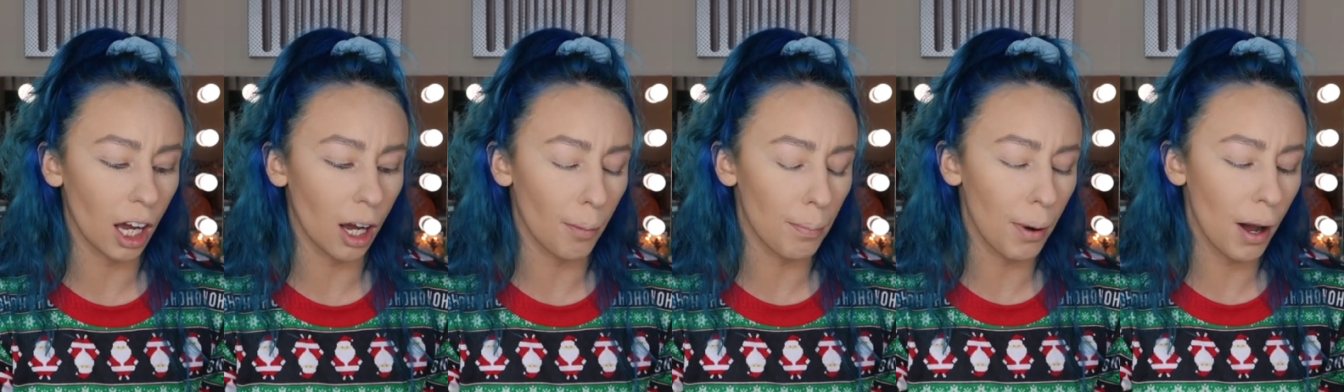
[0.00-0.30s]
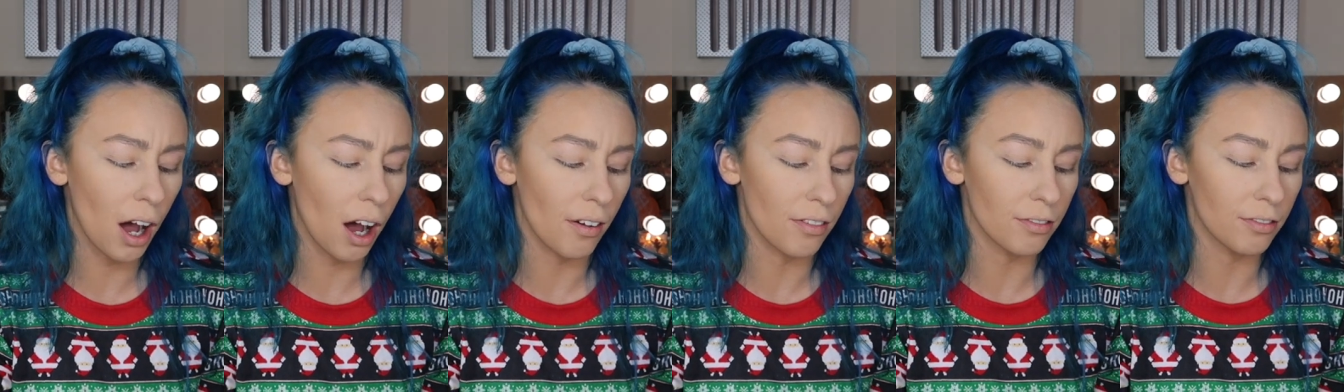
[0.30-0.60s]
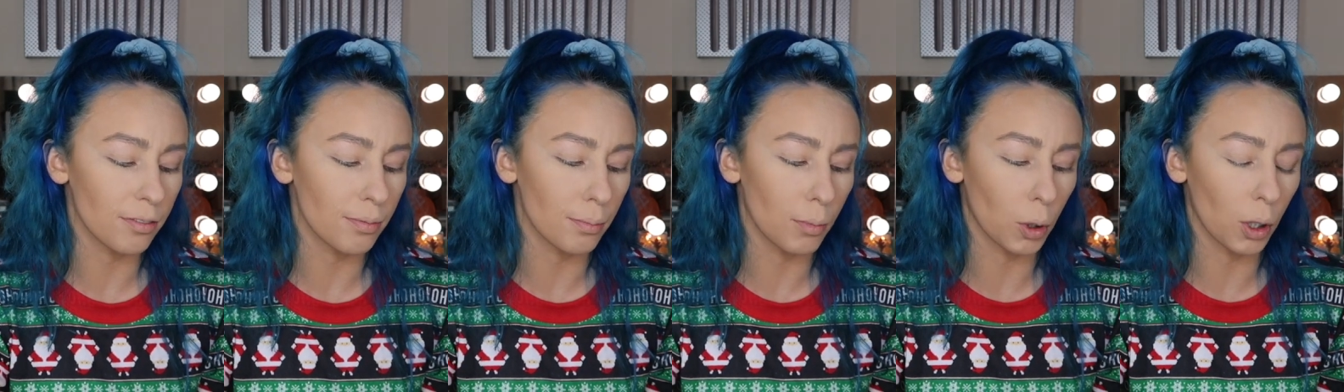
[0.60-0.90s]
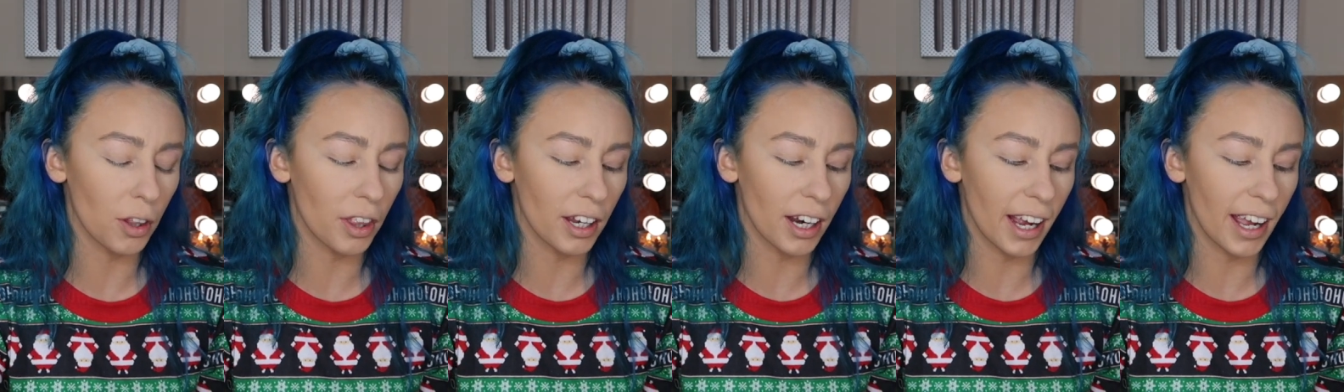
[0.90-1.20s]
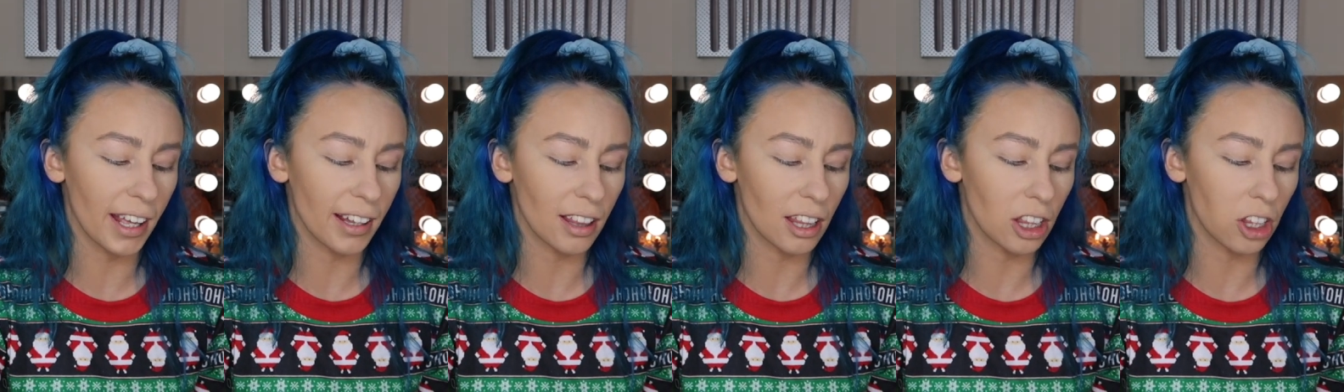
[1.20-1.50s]
a puff more than
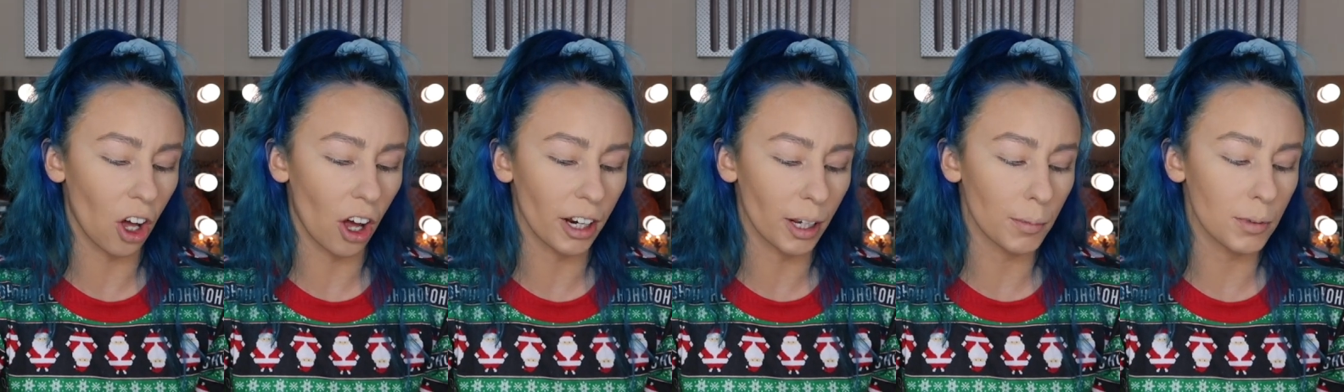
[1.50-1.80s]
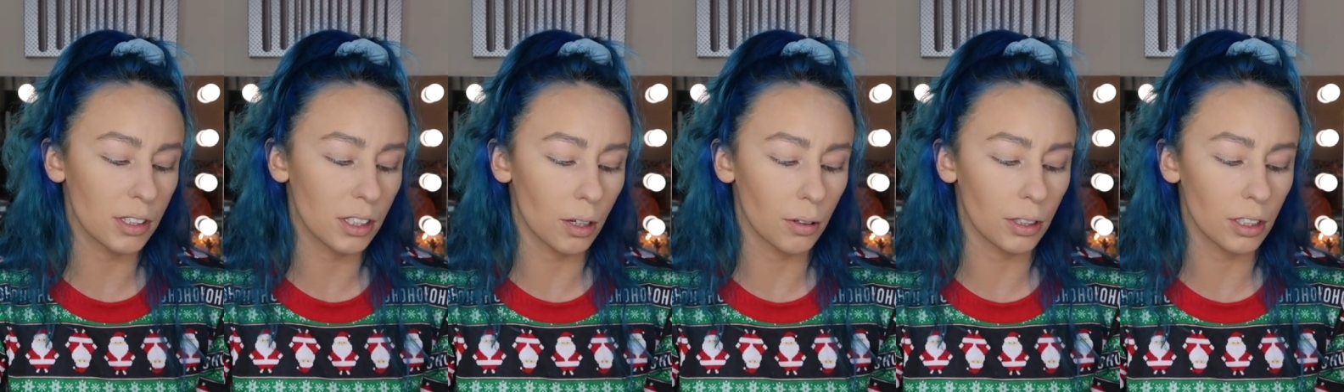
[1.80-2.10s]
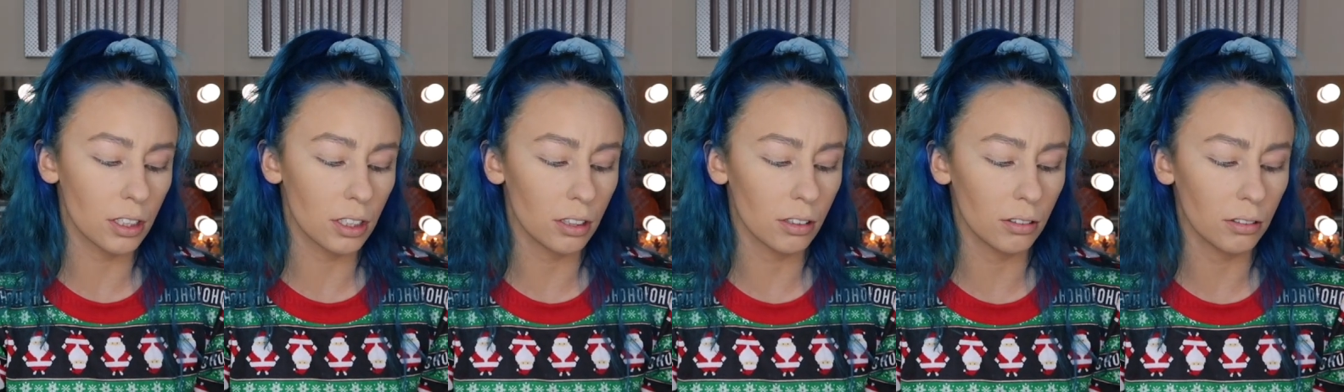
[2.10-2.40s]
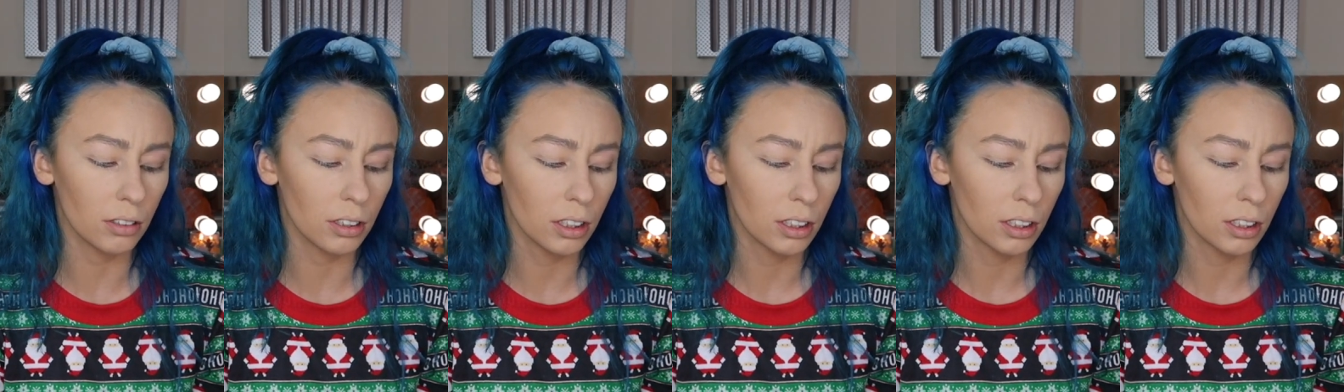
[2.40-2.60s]
I thought I was going to.